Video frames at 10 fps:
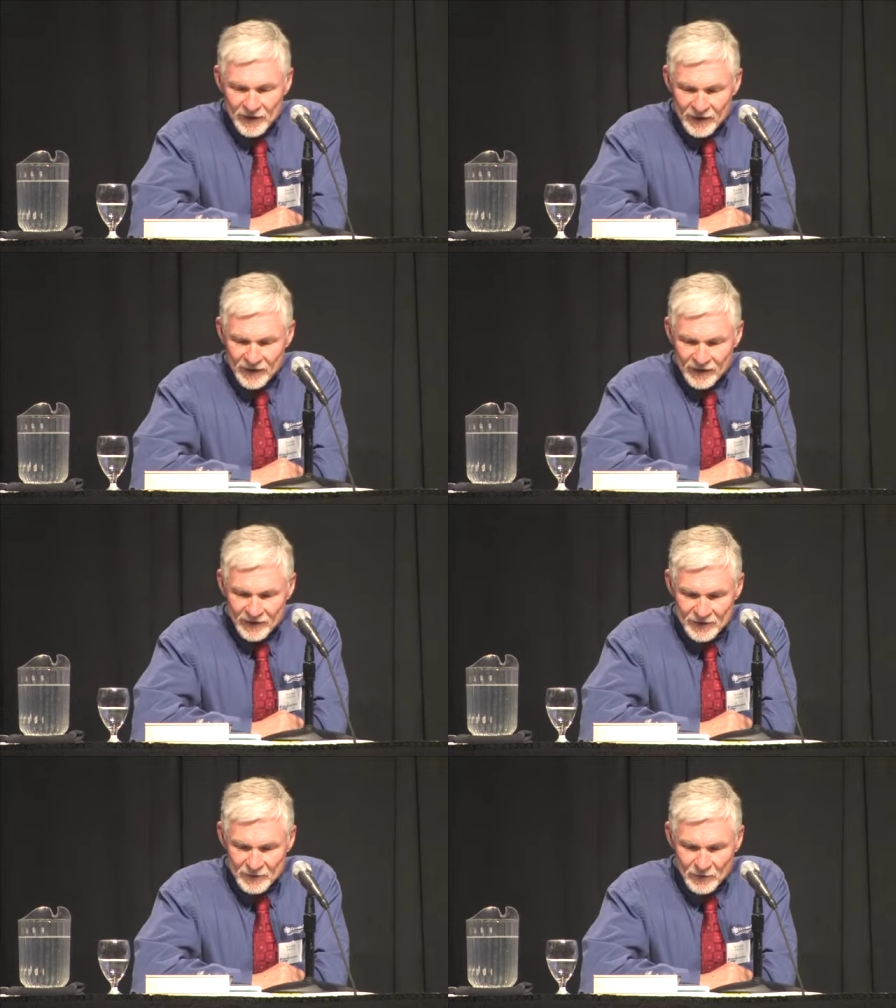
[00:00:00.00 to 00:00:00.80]
And, and
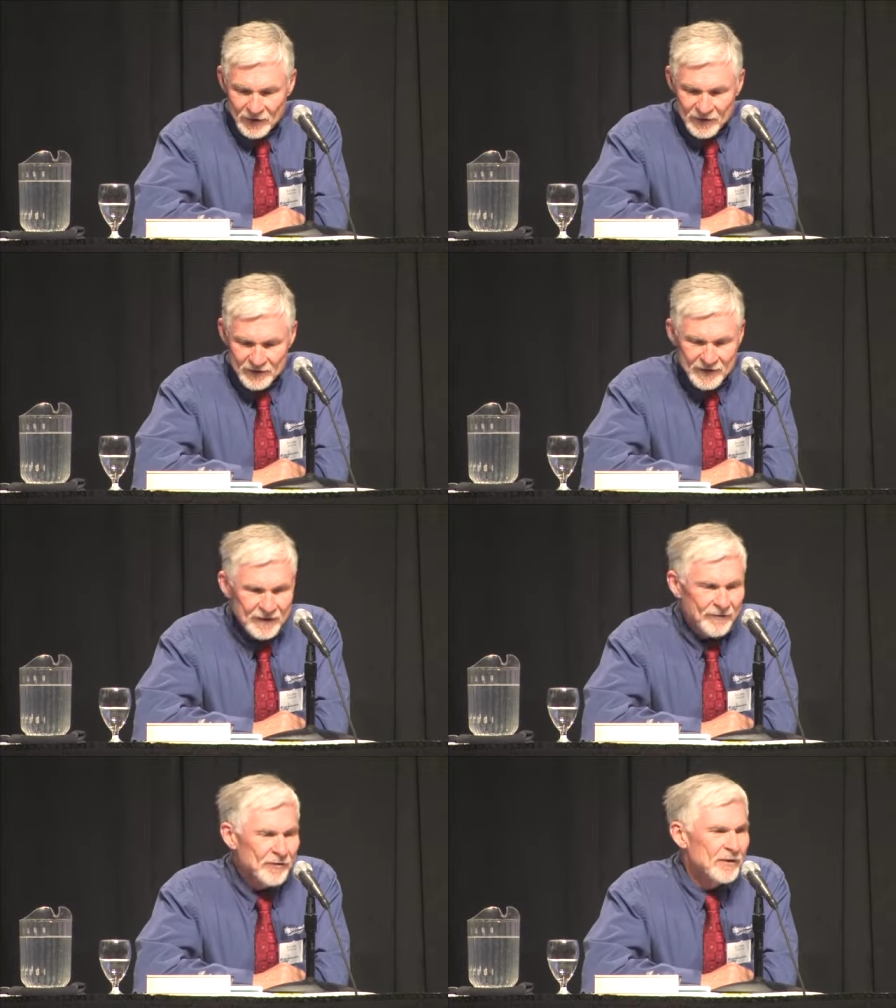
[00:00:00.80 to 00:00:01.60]
I just want to
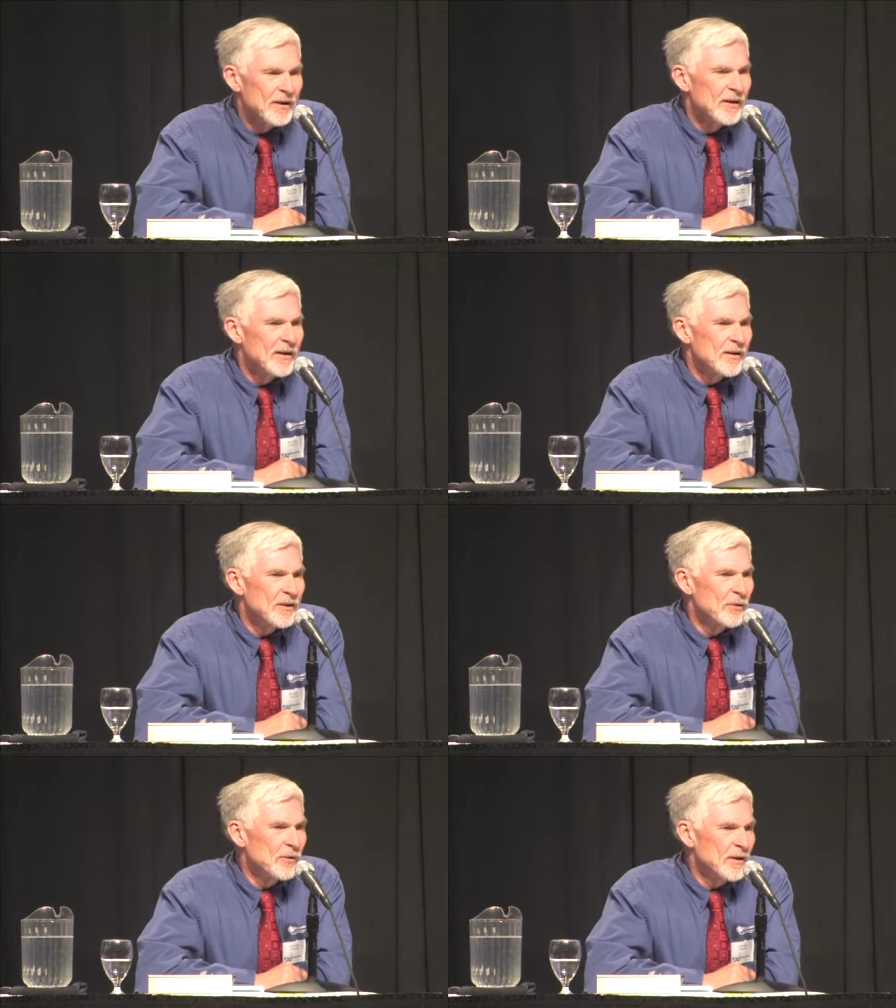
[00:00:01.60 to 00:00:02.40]
say for
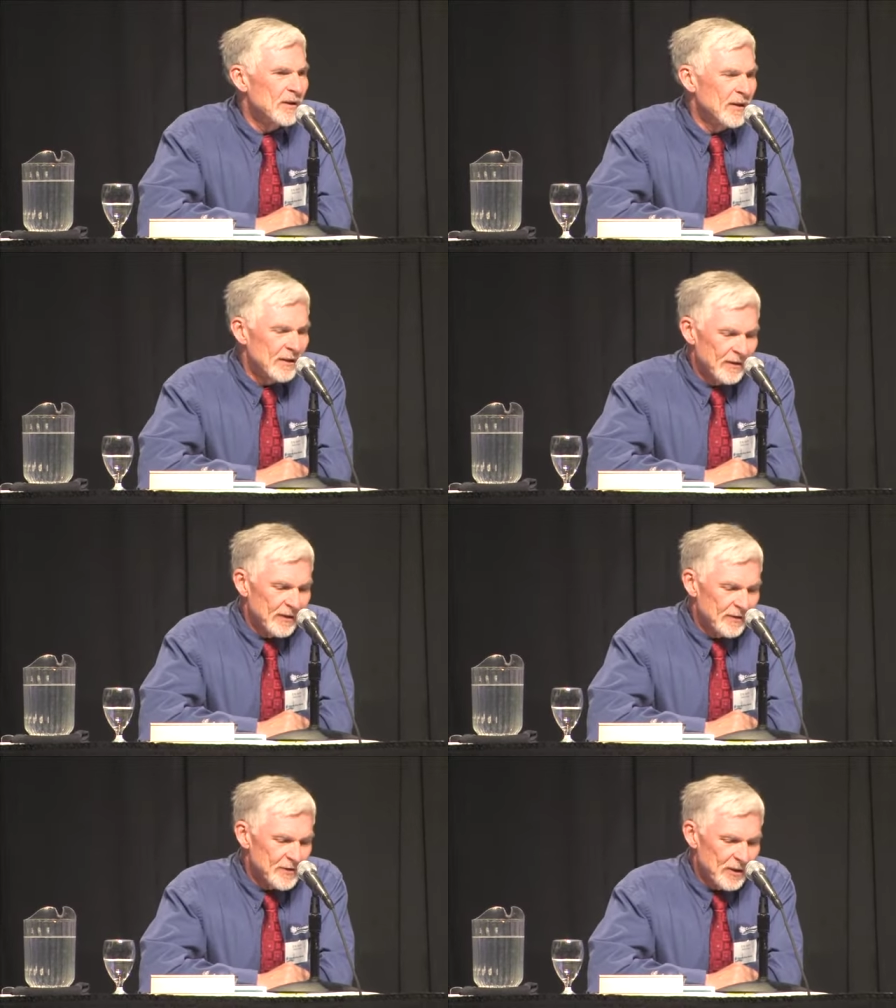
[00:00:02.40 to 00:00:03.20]
you and, and,
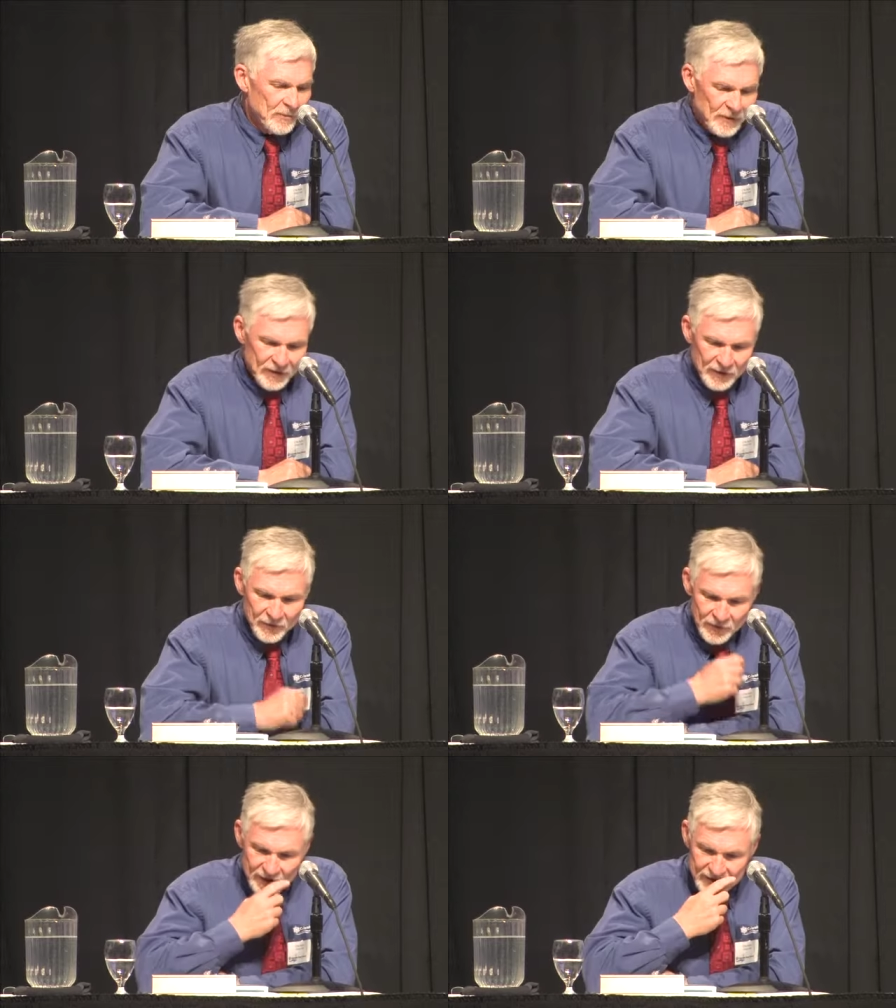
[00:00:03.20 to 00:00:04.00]
and Jim and, and
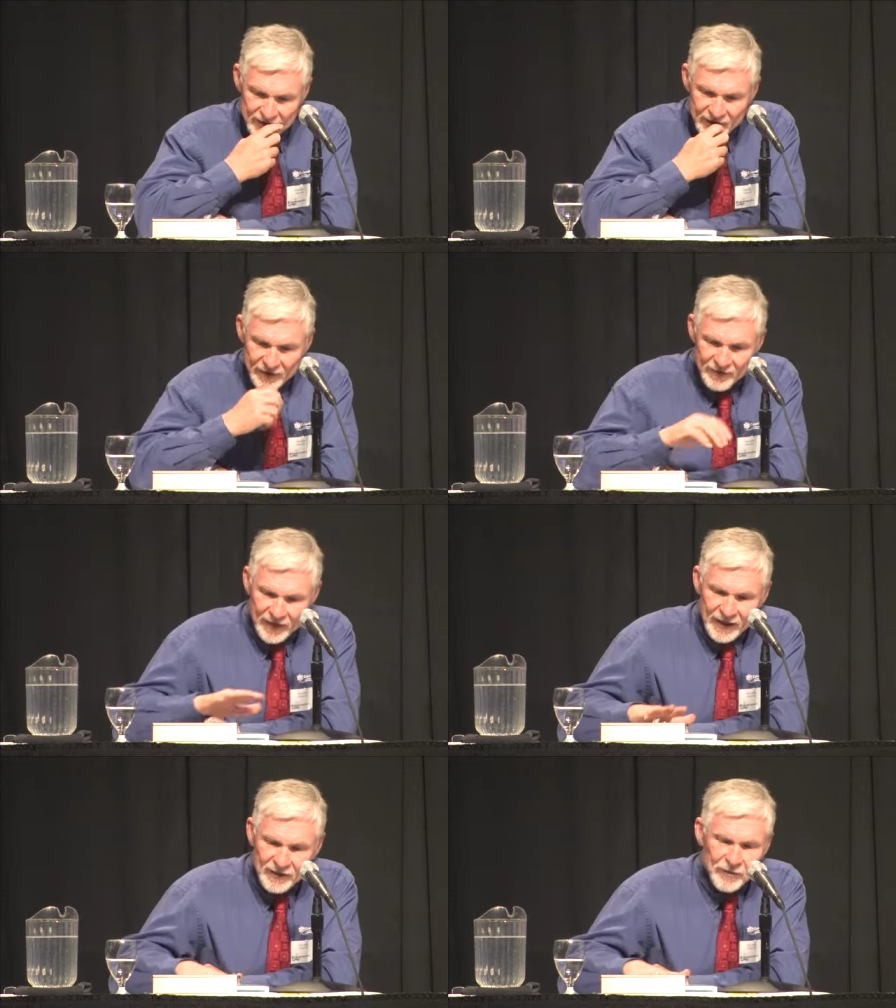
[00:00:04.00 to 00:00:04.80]
Chris, uh,
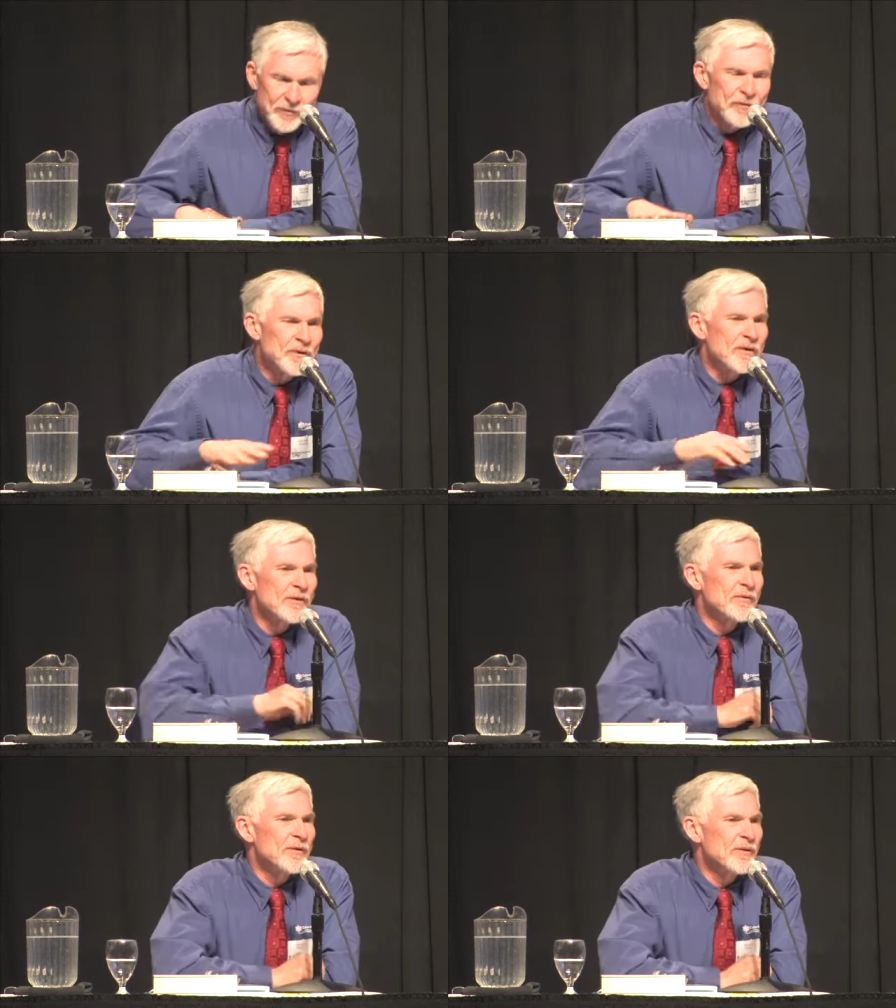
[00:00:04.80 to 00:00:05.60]
thank you
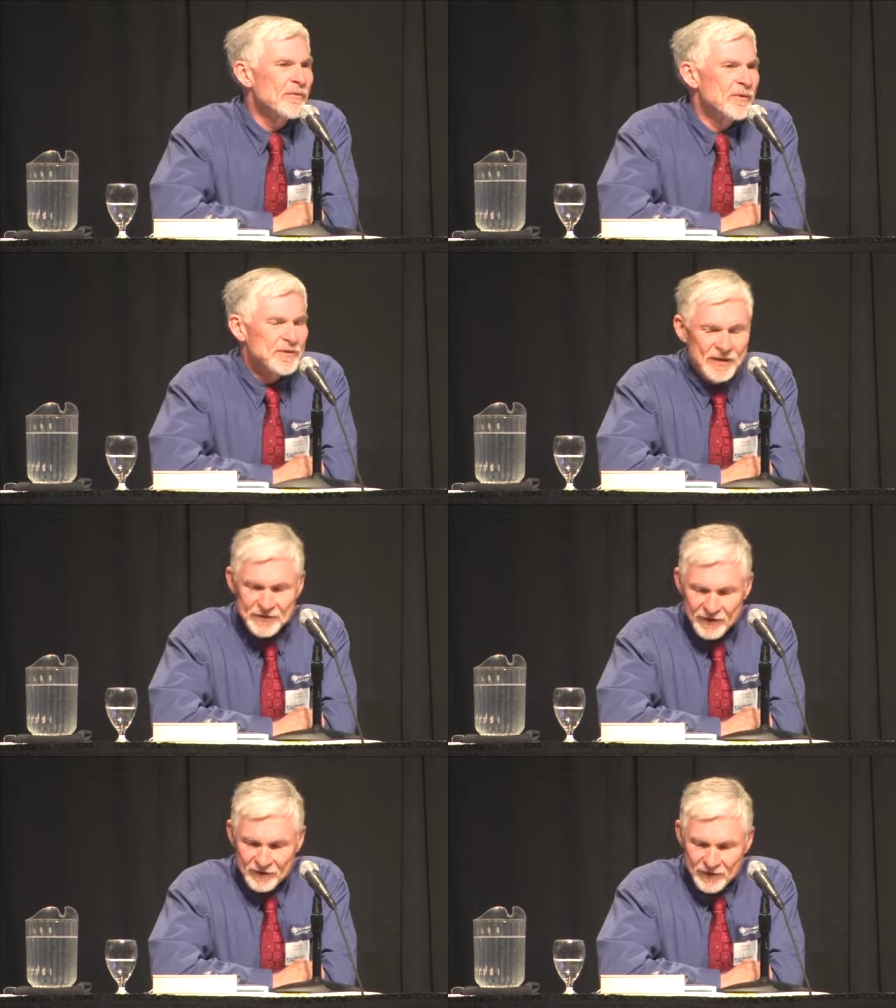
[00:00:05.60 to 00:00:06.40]
for, for, for
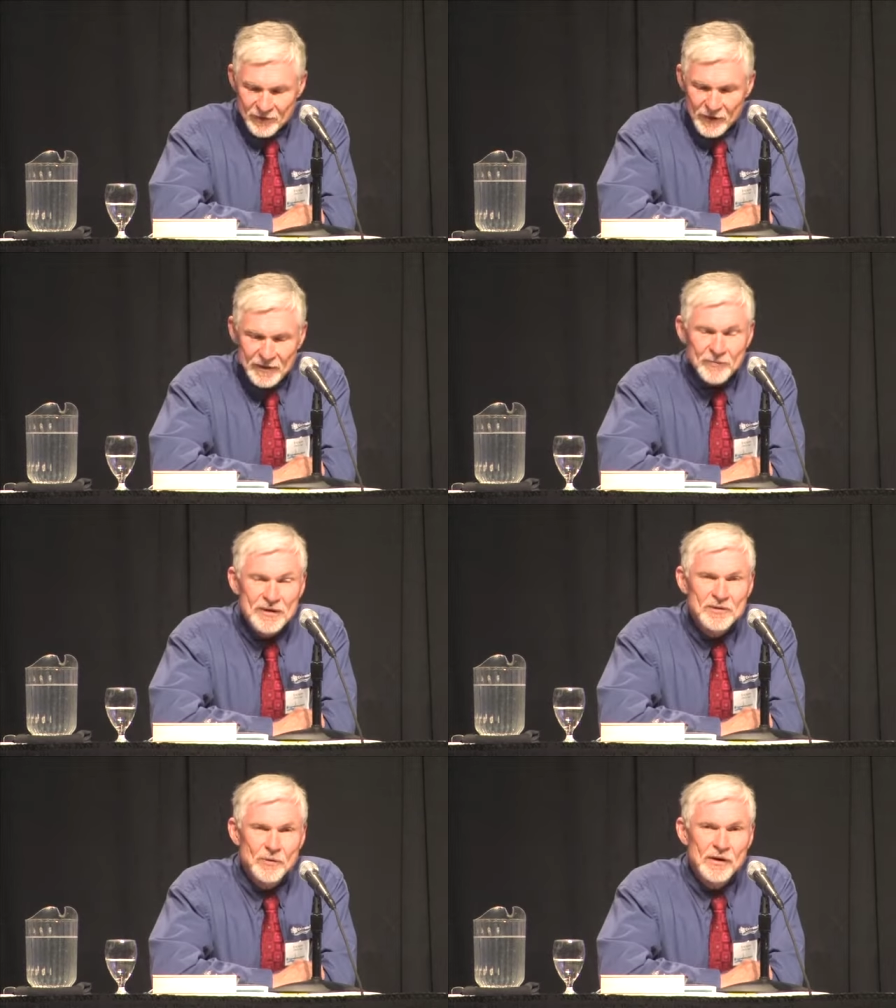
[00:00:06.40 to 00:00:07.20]
such a, a great
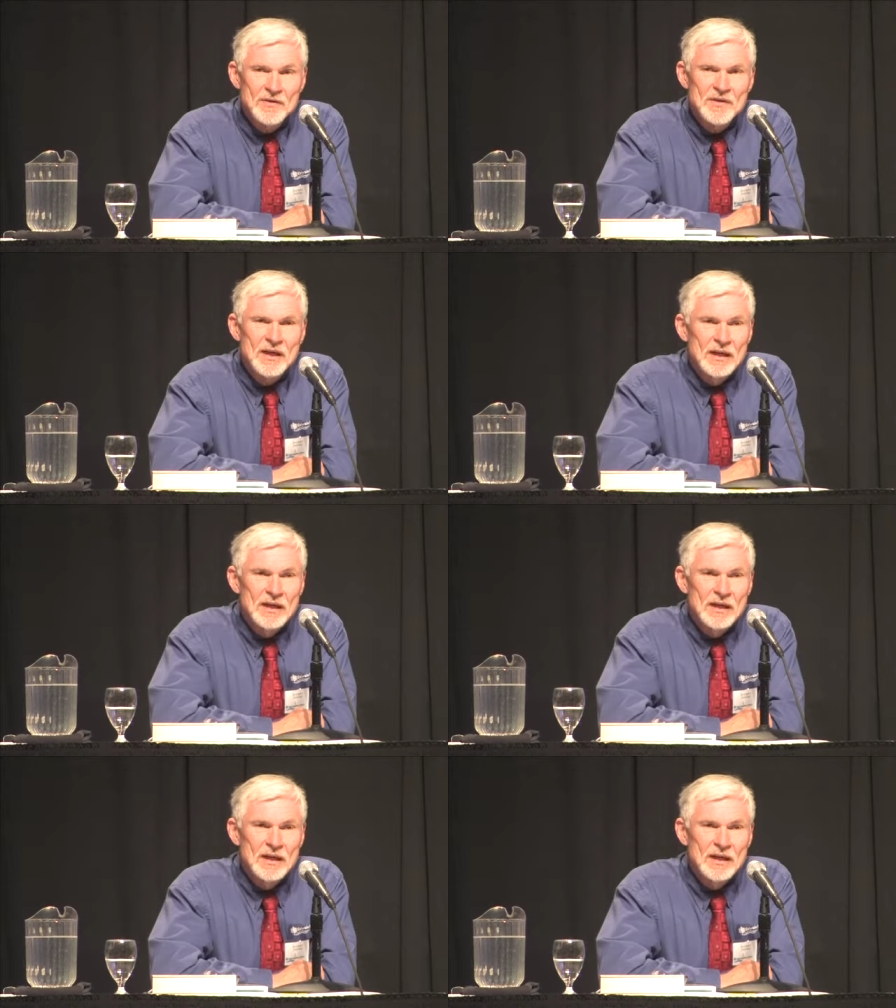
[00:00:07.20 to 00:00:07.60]
resource.